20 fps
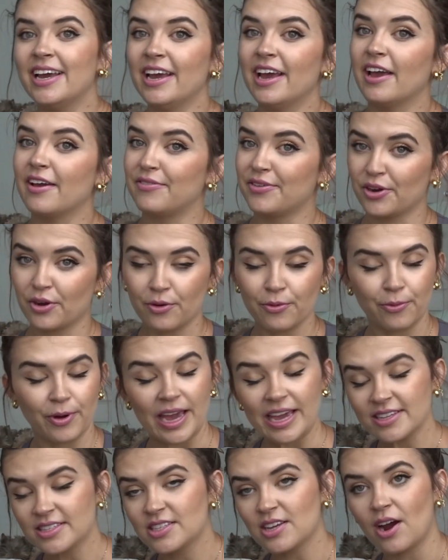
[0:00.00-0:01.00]
if your
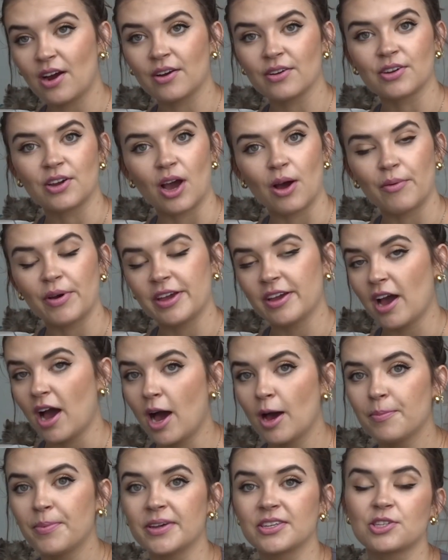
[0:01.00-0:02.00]
weights aren't going
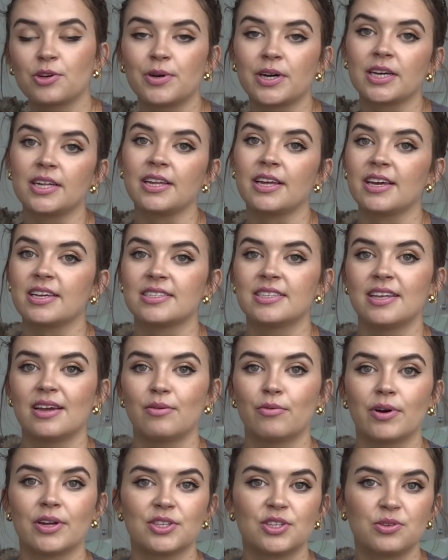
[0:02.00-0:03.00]
up as quickly as they
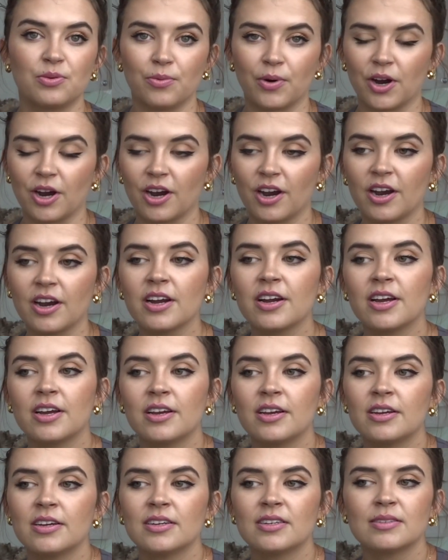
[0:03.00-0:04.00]
once were,
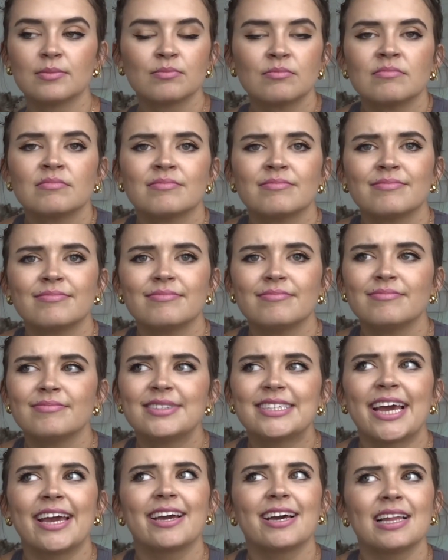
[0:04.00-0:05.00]

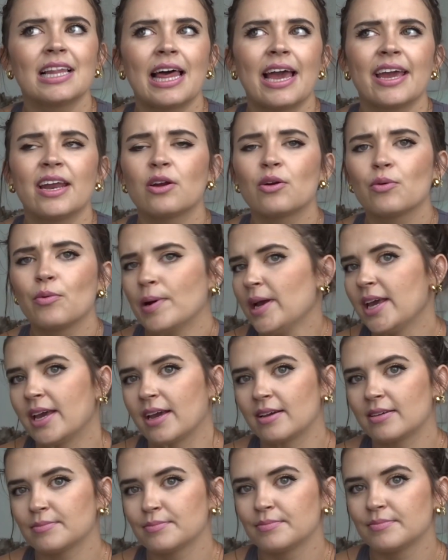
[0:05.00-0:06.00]
take a lighter
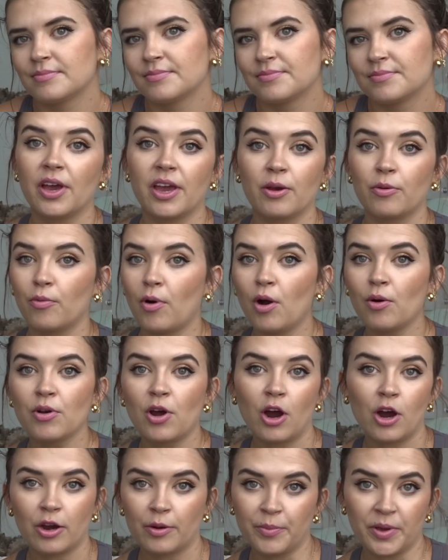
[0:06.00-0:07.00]
week. It won't
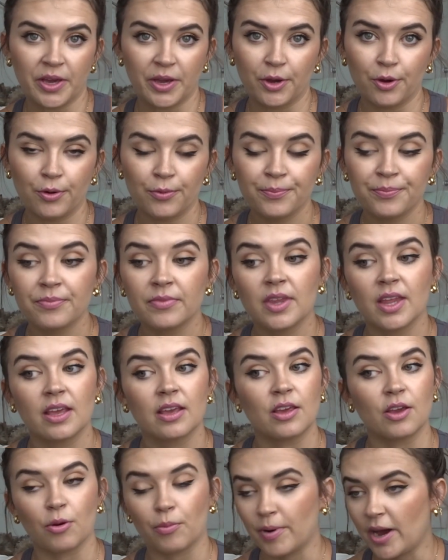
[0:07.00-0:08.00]
harm you.
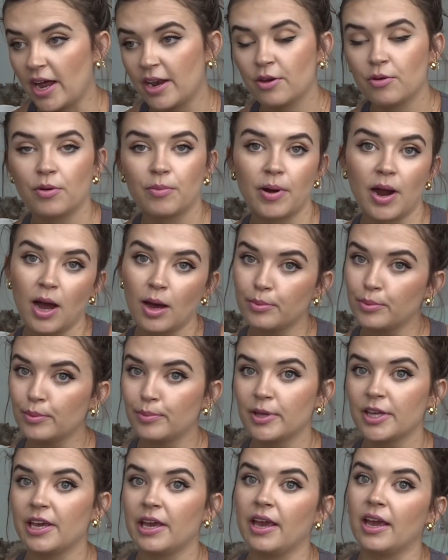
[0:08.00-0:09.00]
Your body will
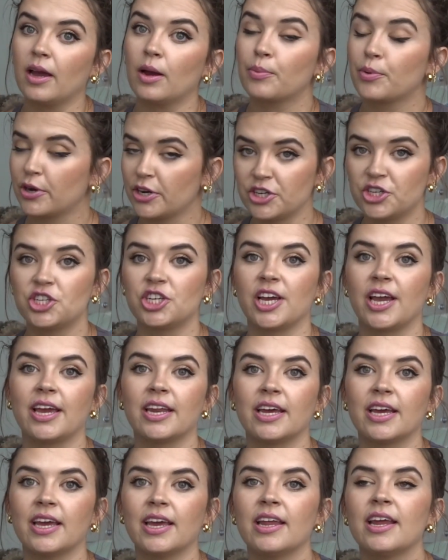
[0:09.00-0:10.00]
probably appreciate
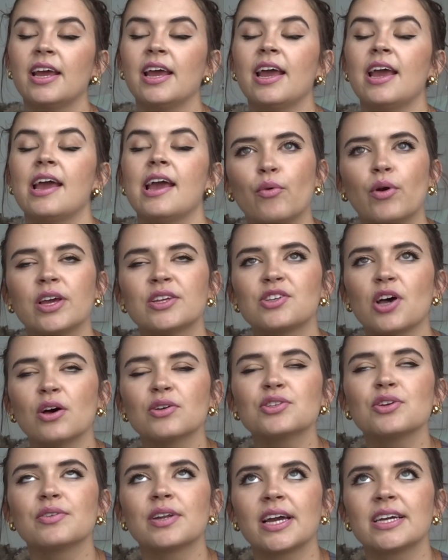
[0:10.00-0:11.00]
it. It's
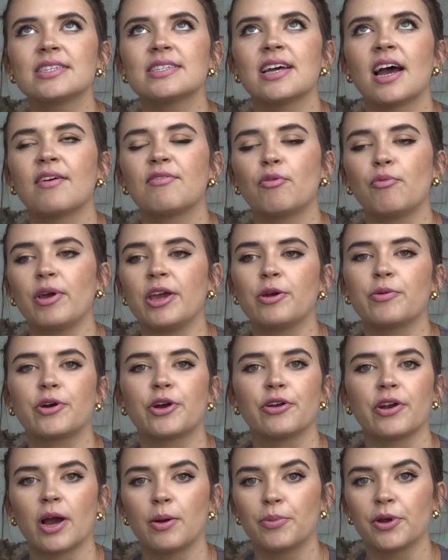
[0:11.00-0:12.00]
also nice to have a week where
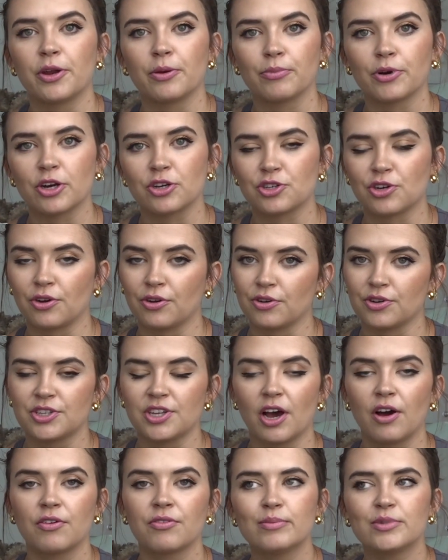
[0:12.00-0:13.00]
you're not putting pressure on
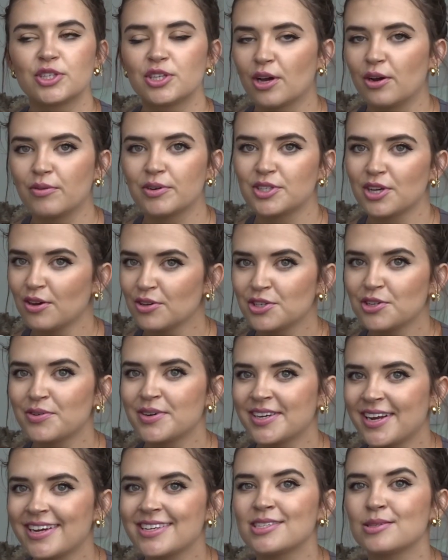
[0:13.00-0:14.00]
yourself. So it's also
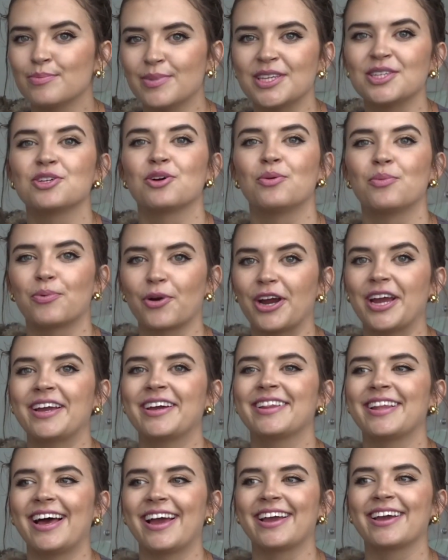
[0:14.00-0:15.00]
a nice mental
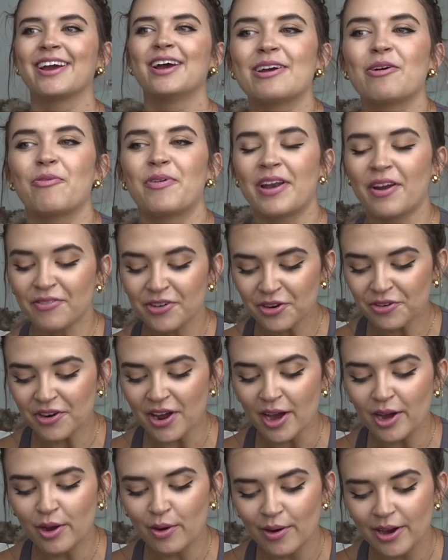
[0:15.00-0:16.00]
break. Like whenever you're
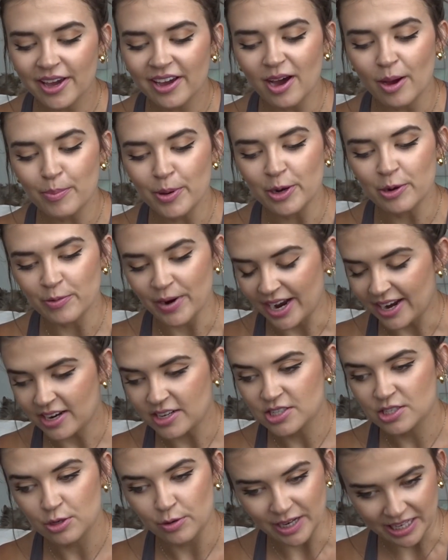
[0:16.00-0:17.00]
not going up in weight
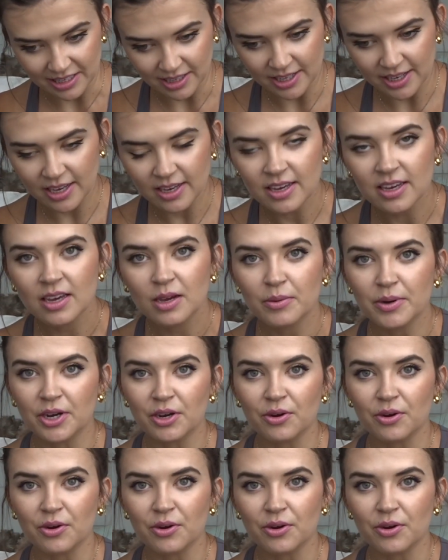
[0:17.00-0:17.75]
as quickly when